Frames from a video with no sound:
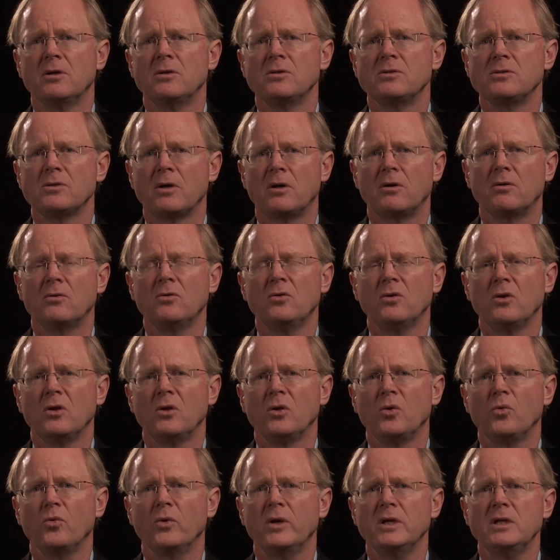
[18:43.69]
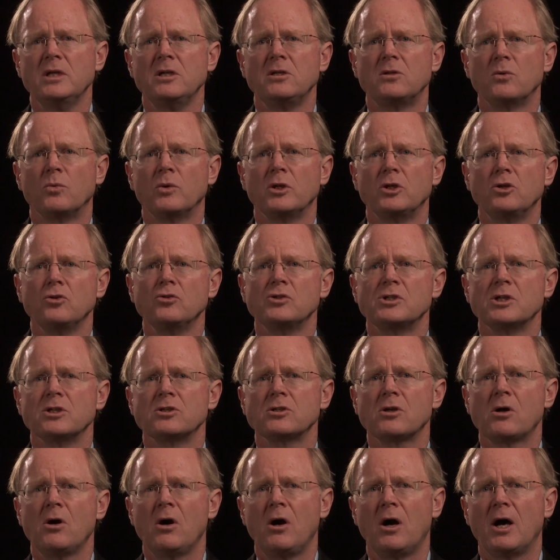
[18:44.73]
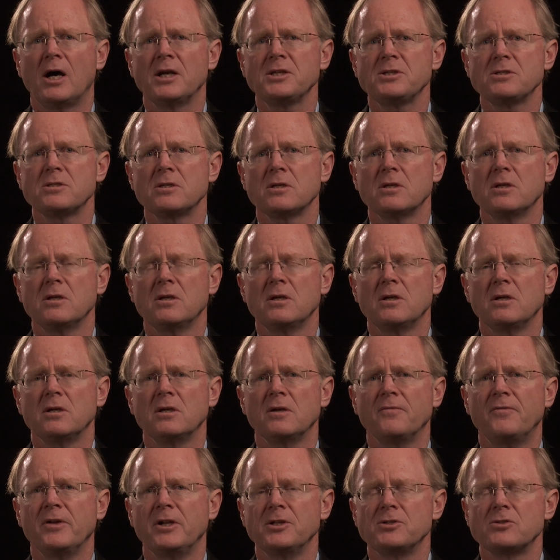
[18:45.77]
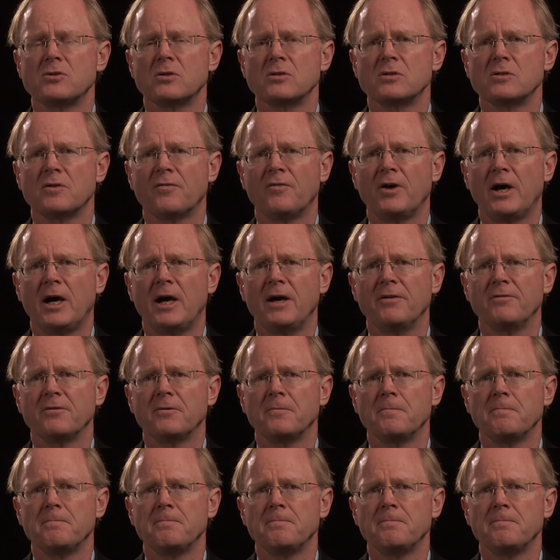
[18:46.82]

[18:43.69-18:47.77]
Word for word: so we need to reduce its costs if it is to survive.